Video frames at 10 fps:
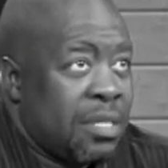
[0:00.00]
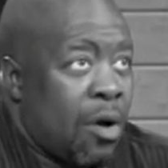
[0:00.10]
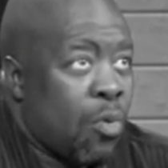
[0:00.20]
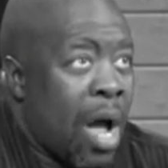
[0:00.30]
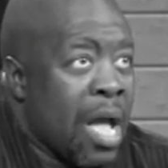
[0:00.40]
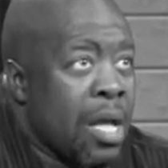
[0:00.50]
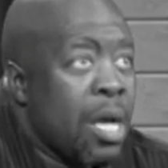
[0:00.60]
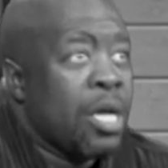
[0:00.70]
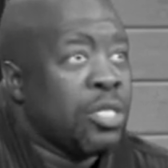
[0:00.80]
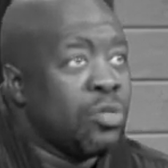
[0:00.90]
All right?
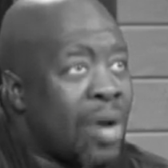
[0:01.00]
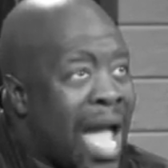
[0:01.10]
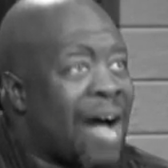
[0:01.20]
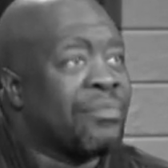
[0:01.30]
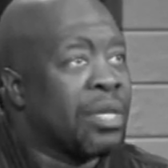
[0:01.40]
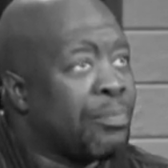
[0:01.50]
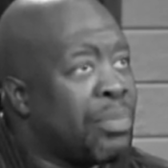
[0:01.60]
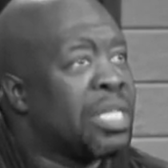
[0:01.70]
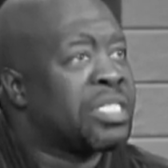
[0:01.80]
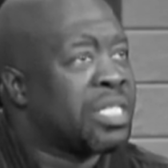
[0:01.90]
You have the
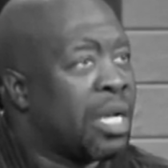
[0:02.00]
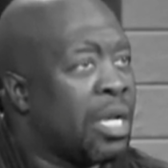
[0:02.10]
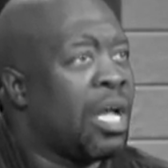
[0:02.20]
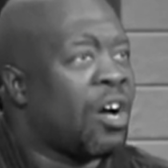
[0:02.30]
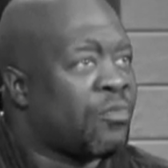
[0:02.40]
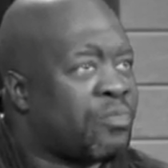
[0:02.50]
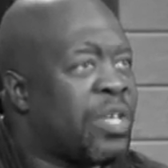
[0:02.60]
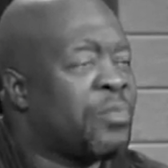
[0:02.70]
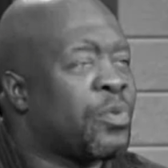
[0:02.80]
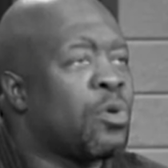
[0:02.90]
ability to love
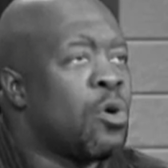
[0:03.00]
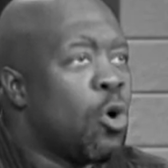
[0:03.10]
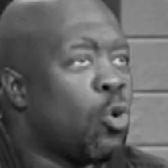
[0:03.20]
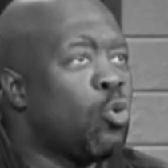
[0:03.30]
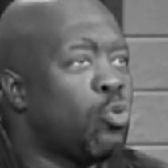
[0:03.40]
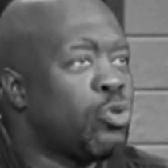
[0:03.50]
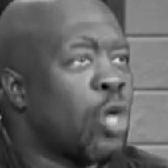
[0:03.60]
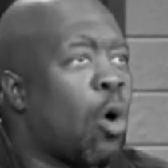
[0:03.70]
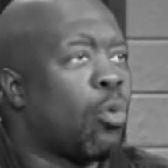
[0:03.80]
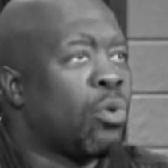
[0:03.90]
people who
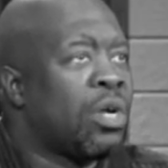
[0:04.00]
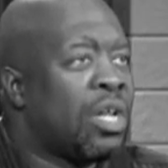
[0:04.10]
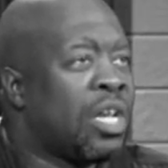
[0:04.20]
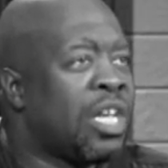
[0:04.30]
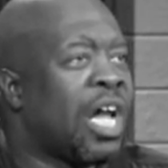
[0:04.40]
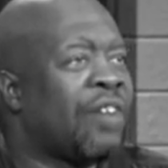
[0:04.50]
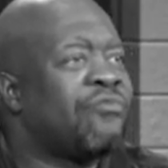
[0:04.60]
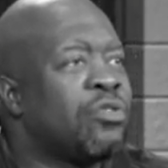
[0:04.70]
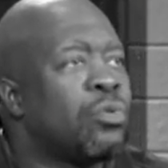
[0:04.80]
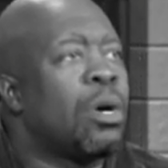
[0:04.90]
don't
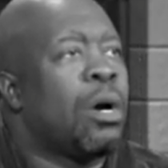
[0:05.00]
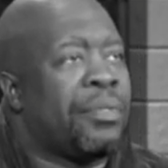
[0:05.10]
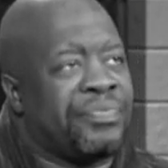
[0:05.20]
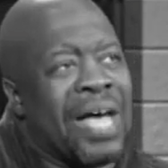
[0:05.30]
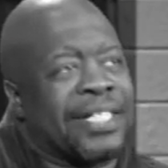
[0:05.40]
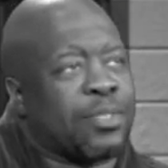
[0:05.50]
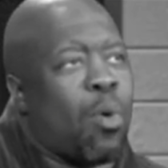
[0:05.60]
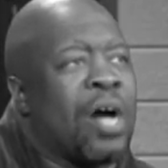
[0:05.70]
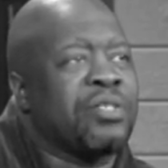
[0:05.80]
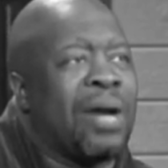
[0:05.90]
love you. That's
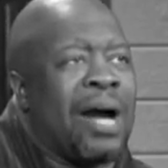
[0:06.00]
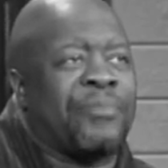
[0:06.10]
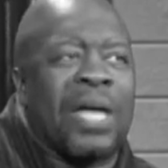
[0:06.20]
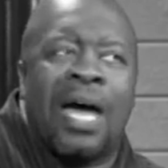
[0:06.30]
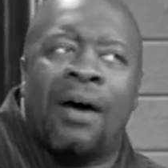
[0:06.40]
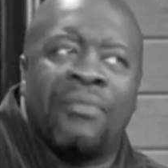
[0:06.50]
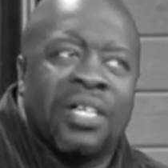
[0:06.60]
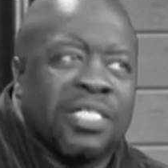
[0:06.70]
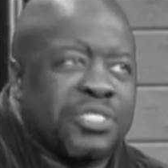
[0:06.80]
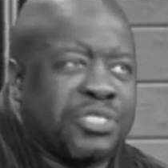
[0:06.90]
why you have to have
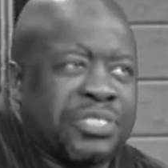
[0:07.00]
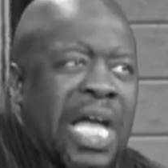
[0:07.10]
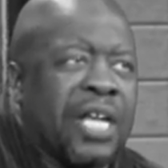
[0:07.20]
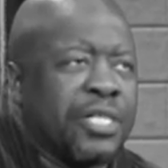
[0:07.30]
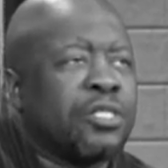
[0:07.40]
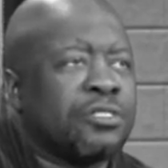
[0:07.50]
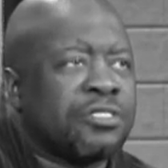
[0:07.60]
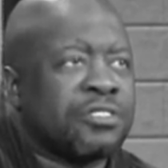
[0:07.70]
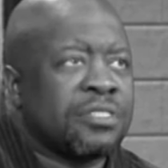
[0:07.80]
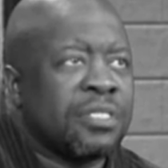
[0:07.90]
standards.